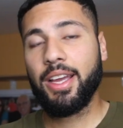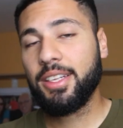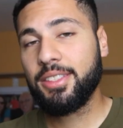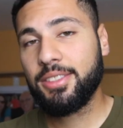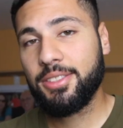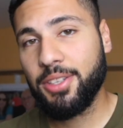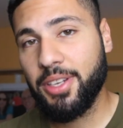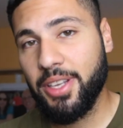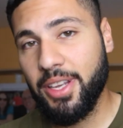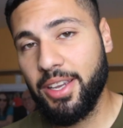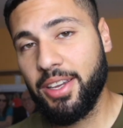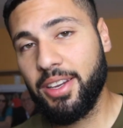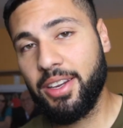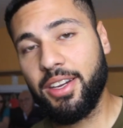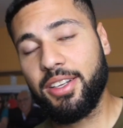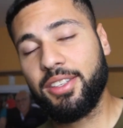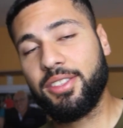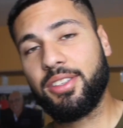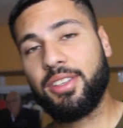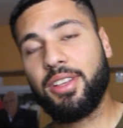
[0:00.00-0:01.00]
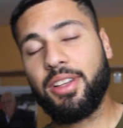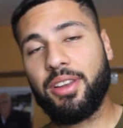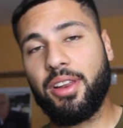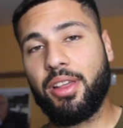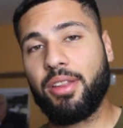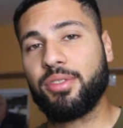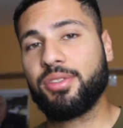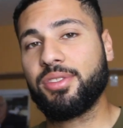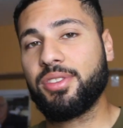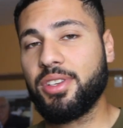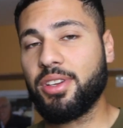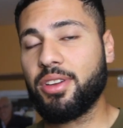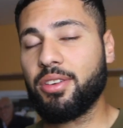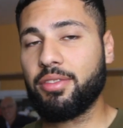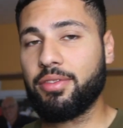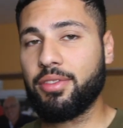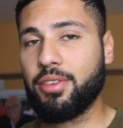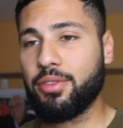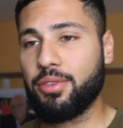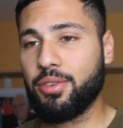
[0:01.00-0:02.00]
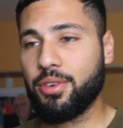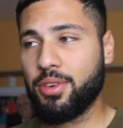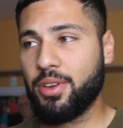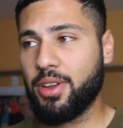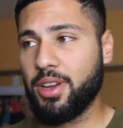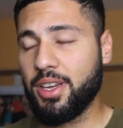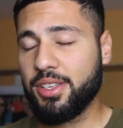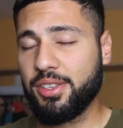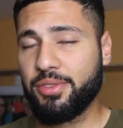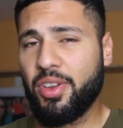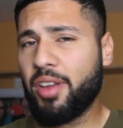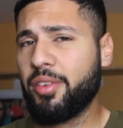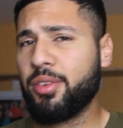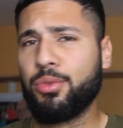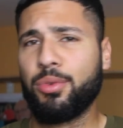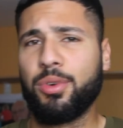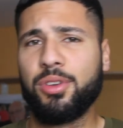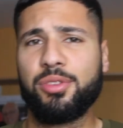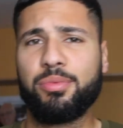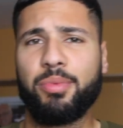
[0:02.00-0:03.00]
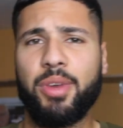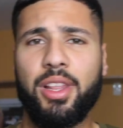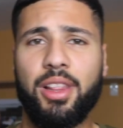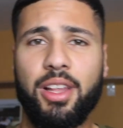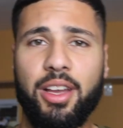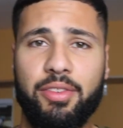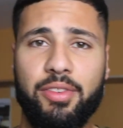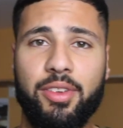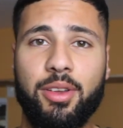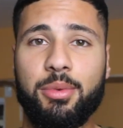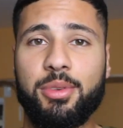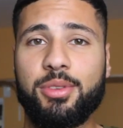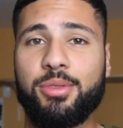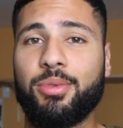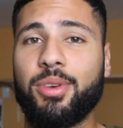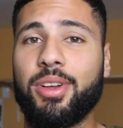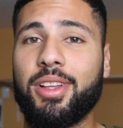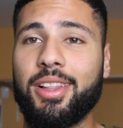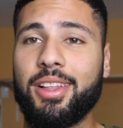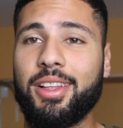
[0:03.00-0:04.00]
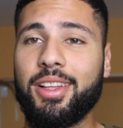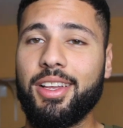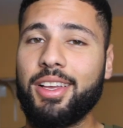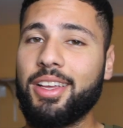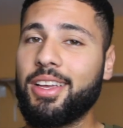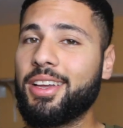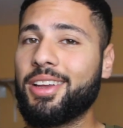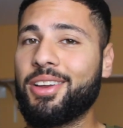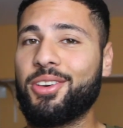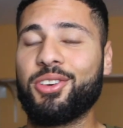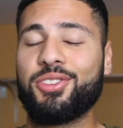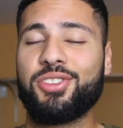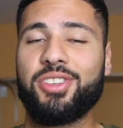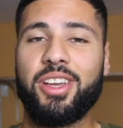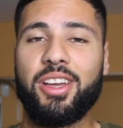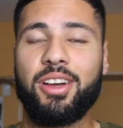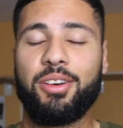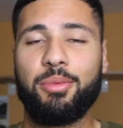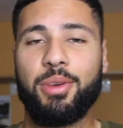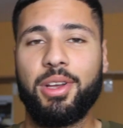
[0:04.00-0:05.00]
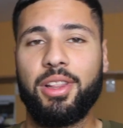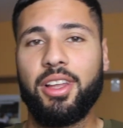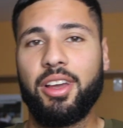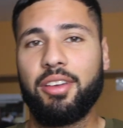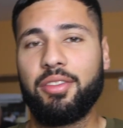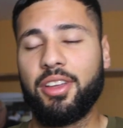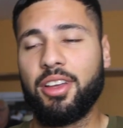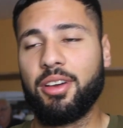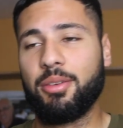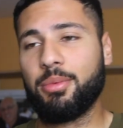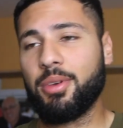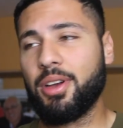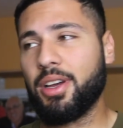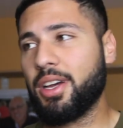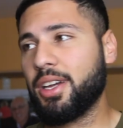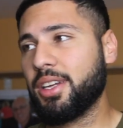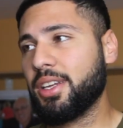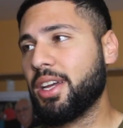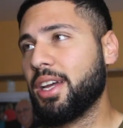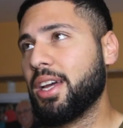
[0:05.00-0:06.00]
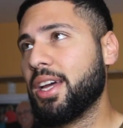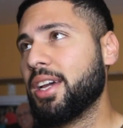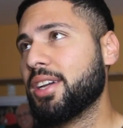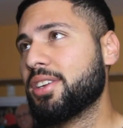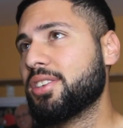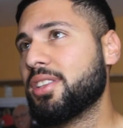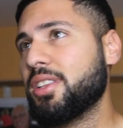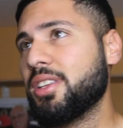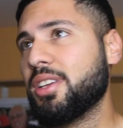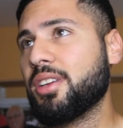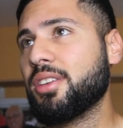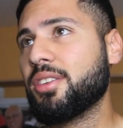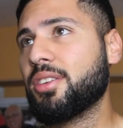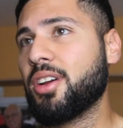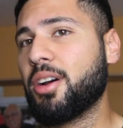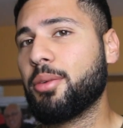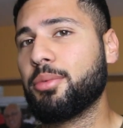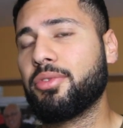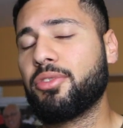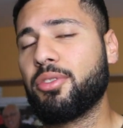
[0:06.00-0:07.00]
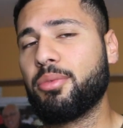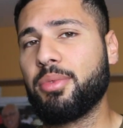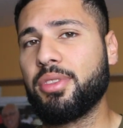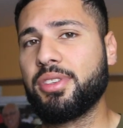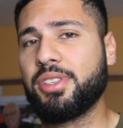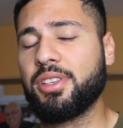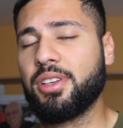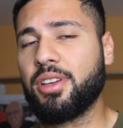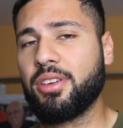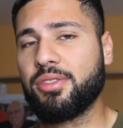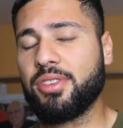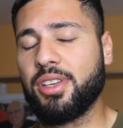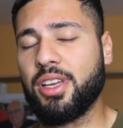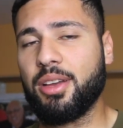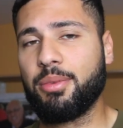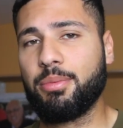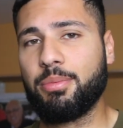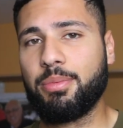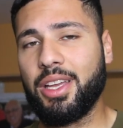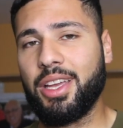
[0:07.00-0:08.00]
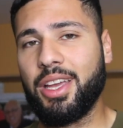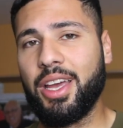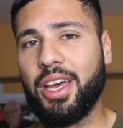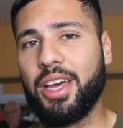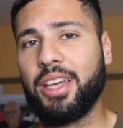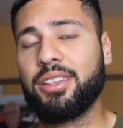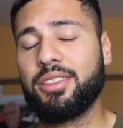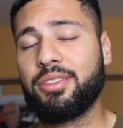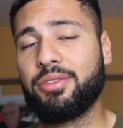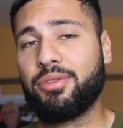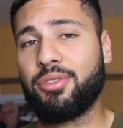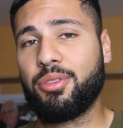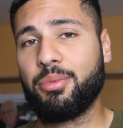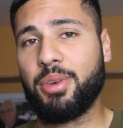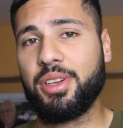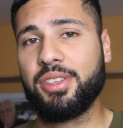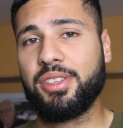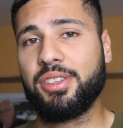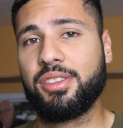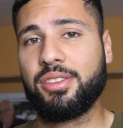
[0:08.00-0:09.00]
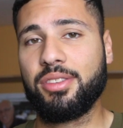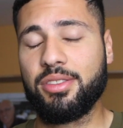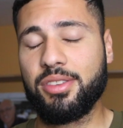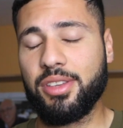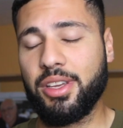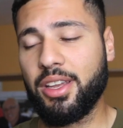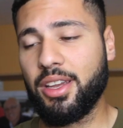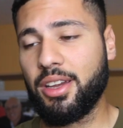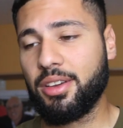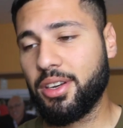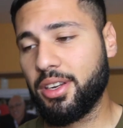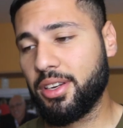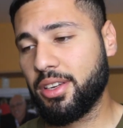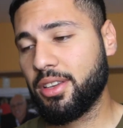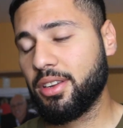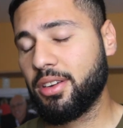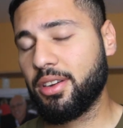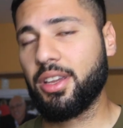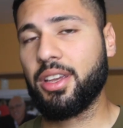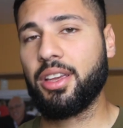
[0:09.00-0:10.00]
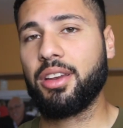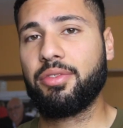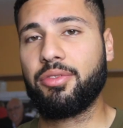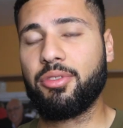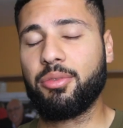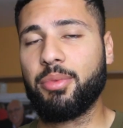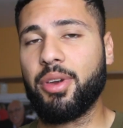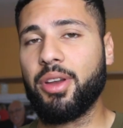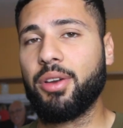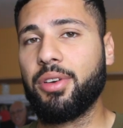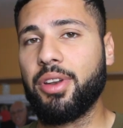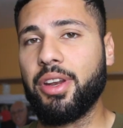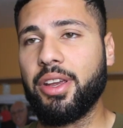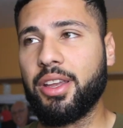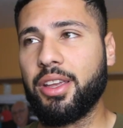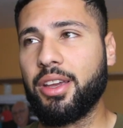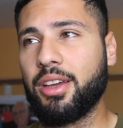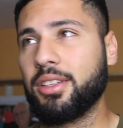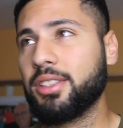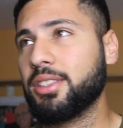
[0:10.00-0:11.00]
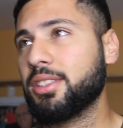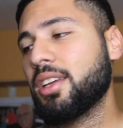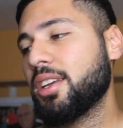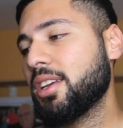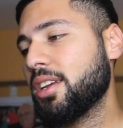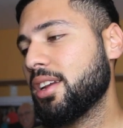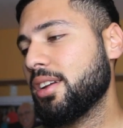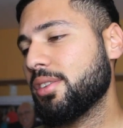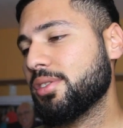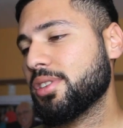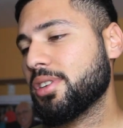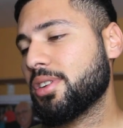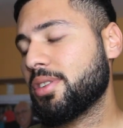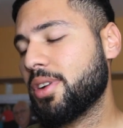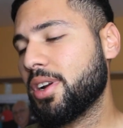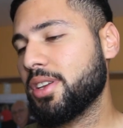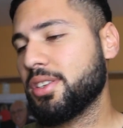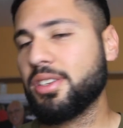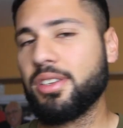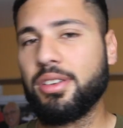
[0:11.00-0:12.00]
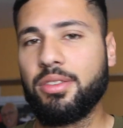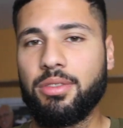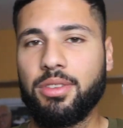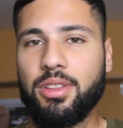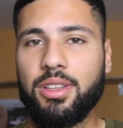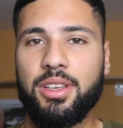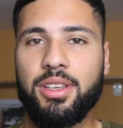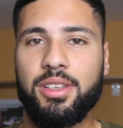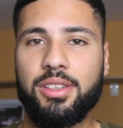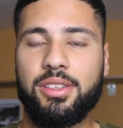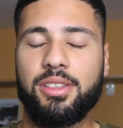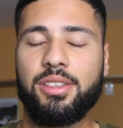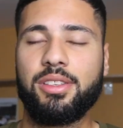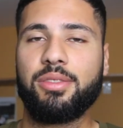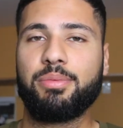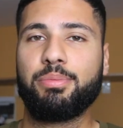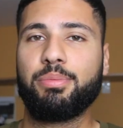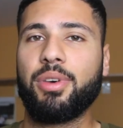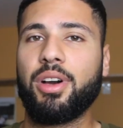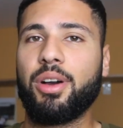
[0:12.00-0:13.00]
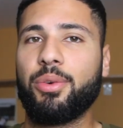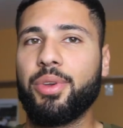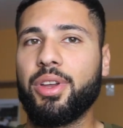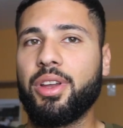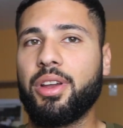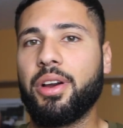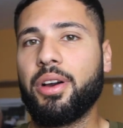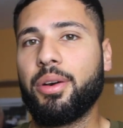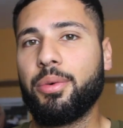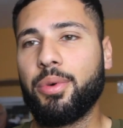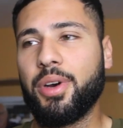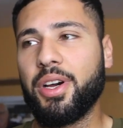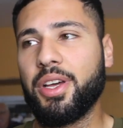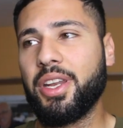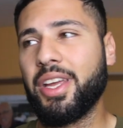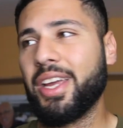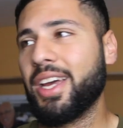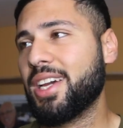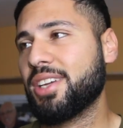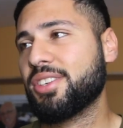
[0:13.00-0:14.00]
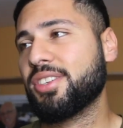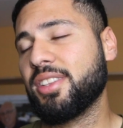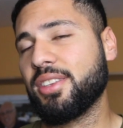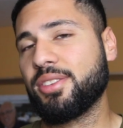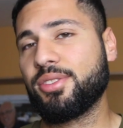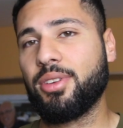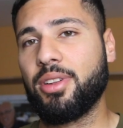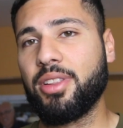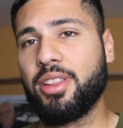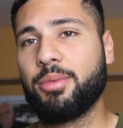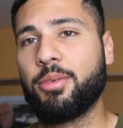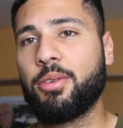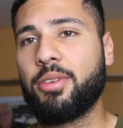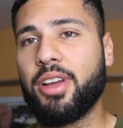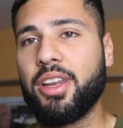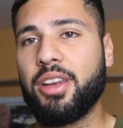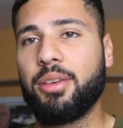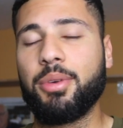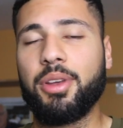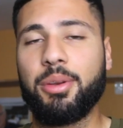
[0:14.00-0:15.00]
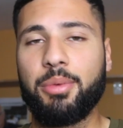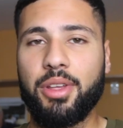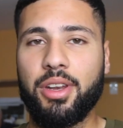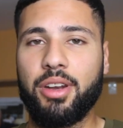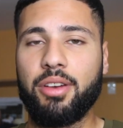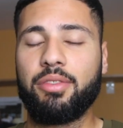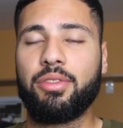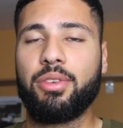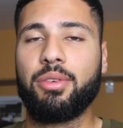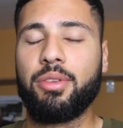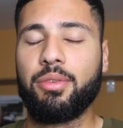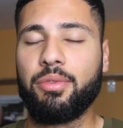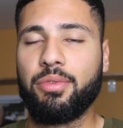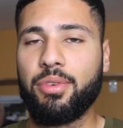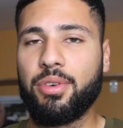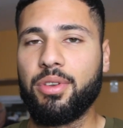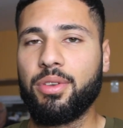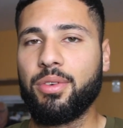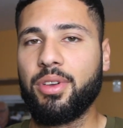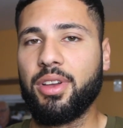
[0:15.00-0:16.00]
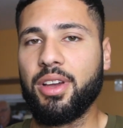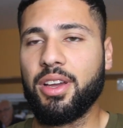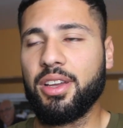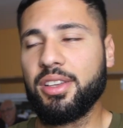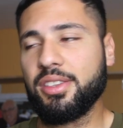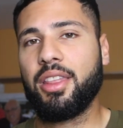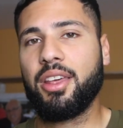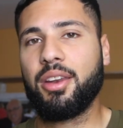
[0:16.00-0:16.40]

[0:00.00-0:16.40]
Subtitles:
And today I got another sneaker review for you guys. If you haven't watched my live cup as well, go check out my live cup. I actually cupped from the sneakers app and from my sister's account. I did not get from my own account. It was a crazy release, but we got one. I actually sold them already, but I'm gonna review them for you guys.